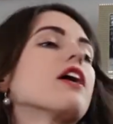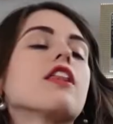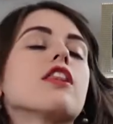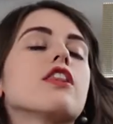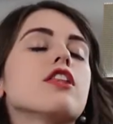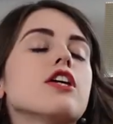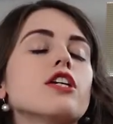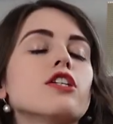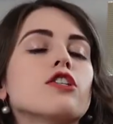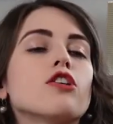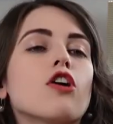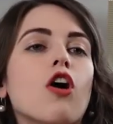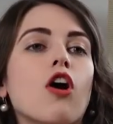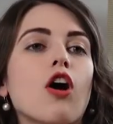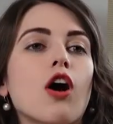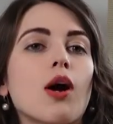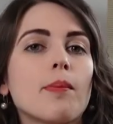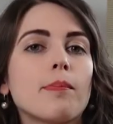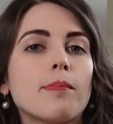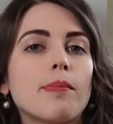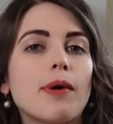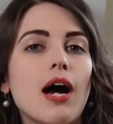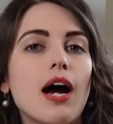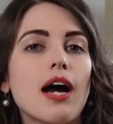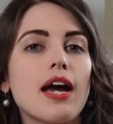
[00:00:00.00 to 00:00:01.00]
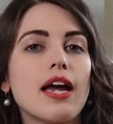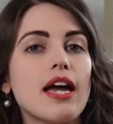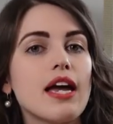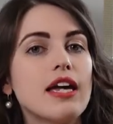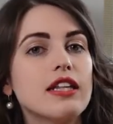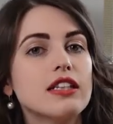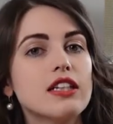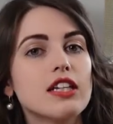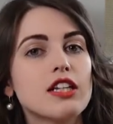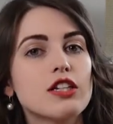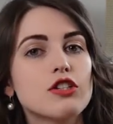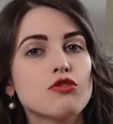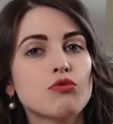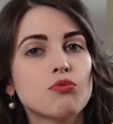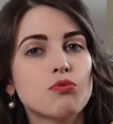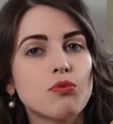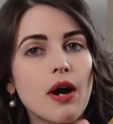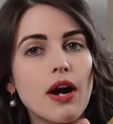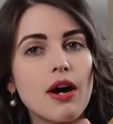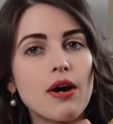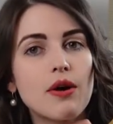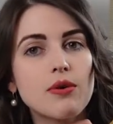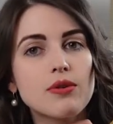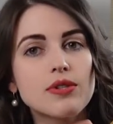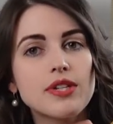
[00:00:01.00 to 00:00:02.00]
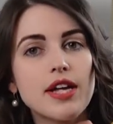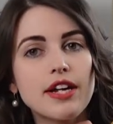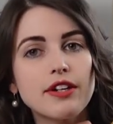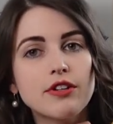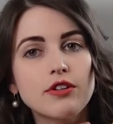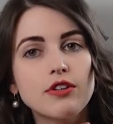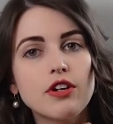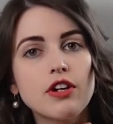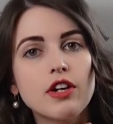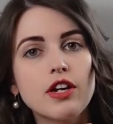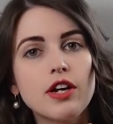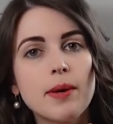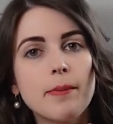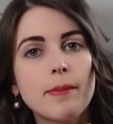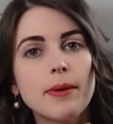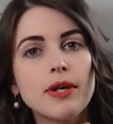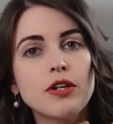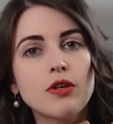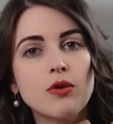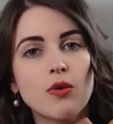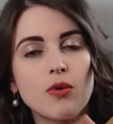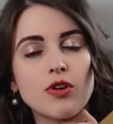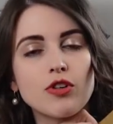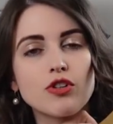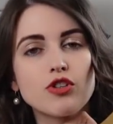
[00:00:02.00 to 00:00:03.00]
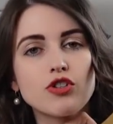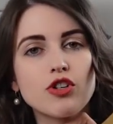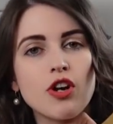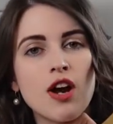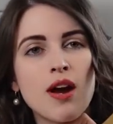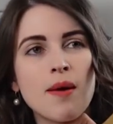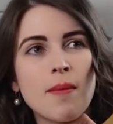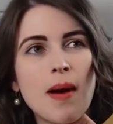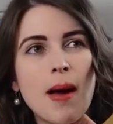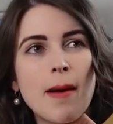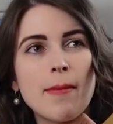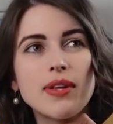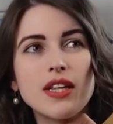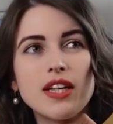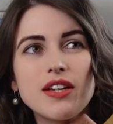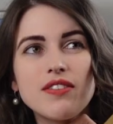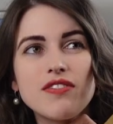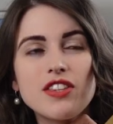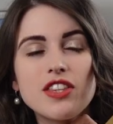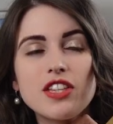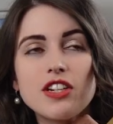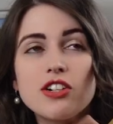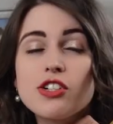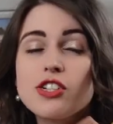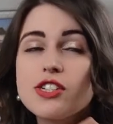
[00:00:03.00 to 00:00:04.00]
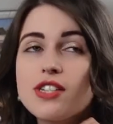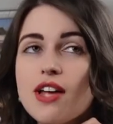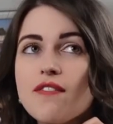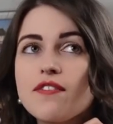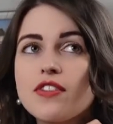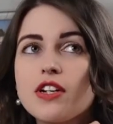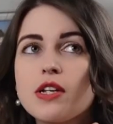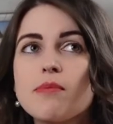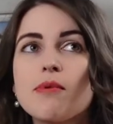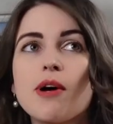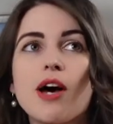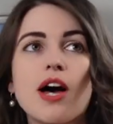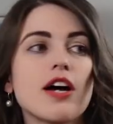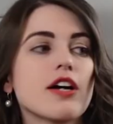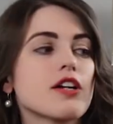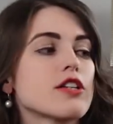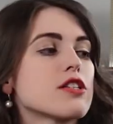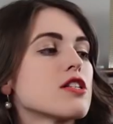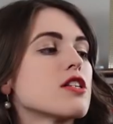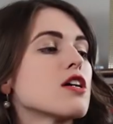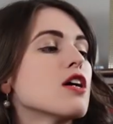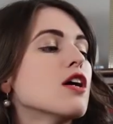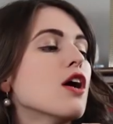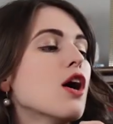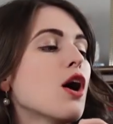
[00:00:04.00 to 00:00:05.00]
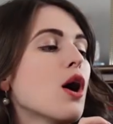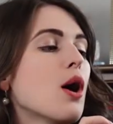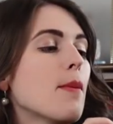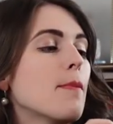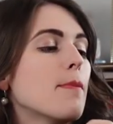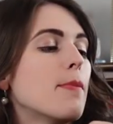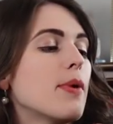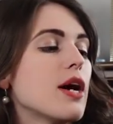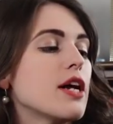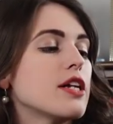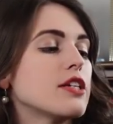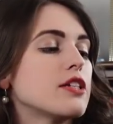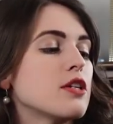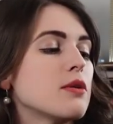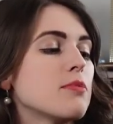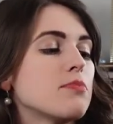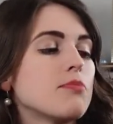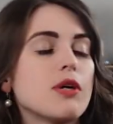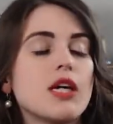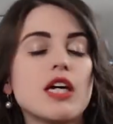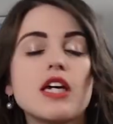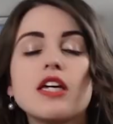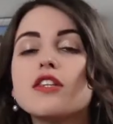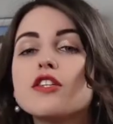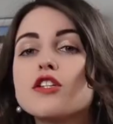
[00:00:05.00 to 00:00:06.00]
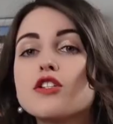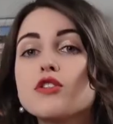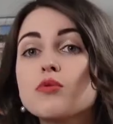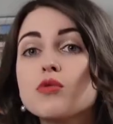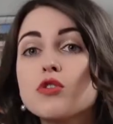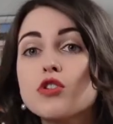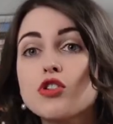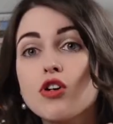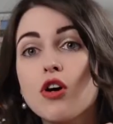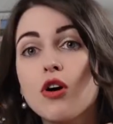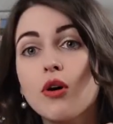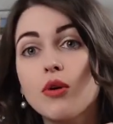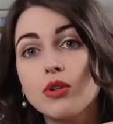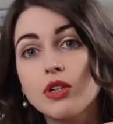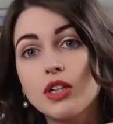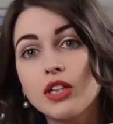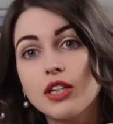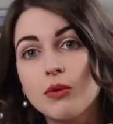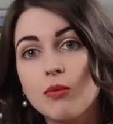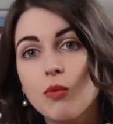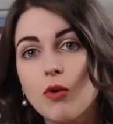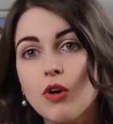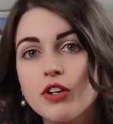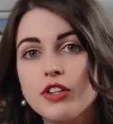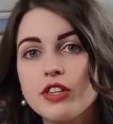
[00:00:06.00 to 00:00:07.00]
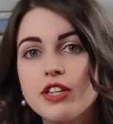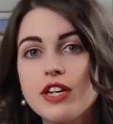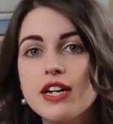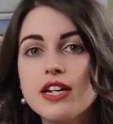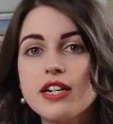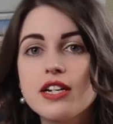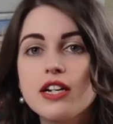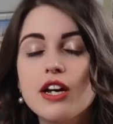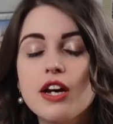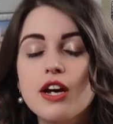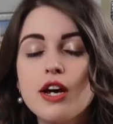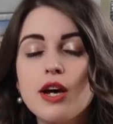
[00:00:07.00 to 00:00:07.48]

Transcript: These are by Endless Rose and you can get them at Nordstrom. I believe that they're 70 bucks, but to me this was totally worth it